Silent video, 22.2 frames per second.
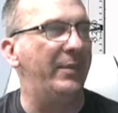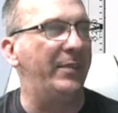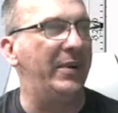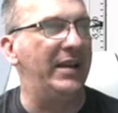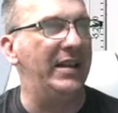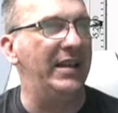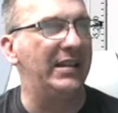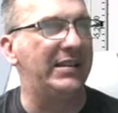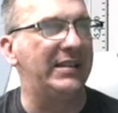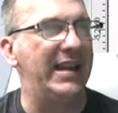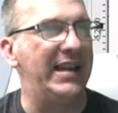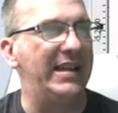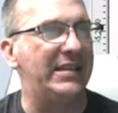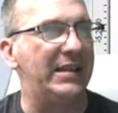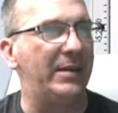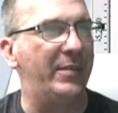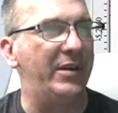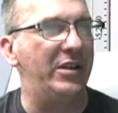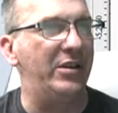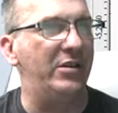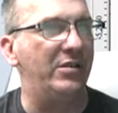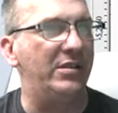And in this case, I'm going
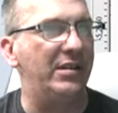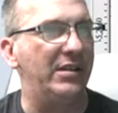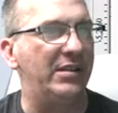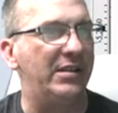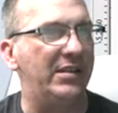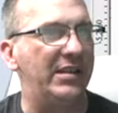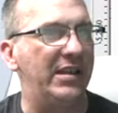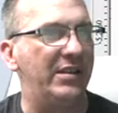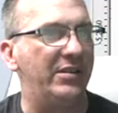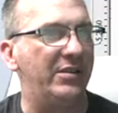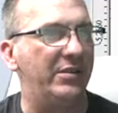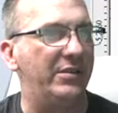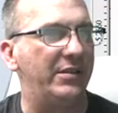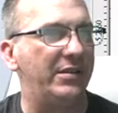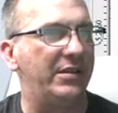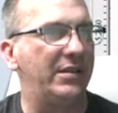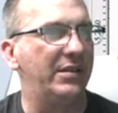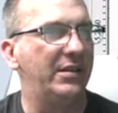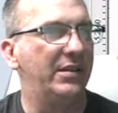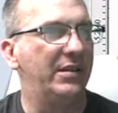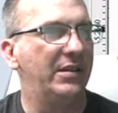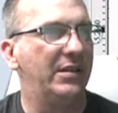to use the scissors
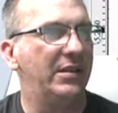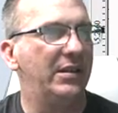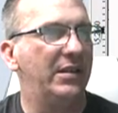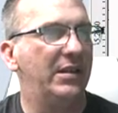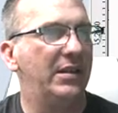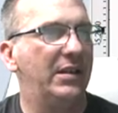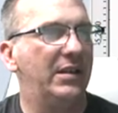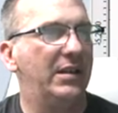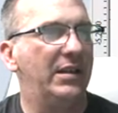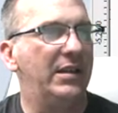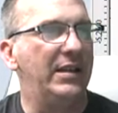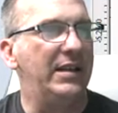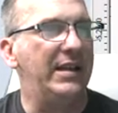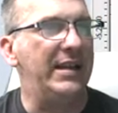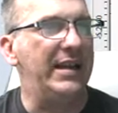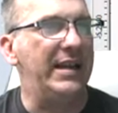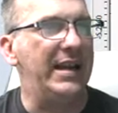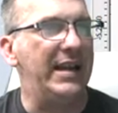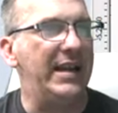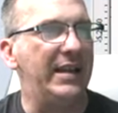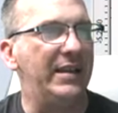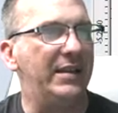
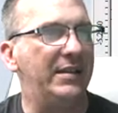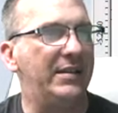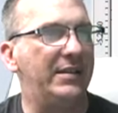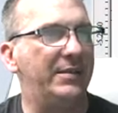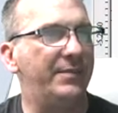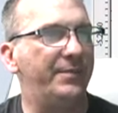and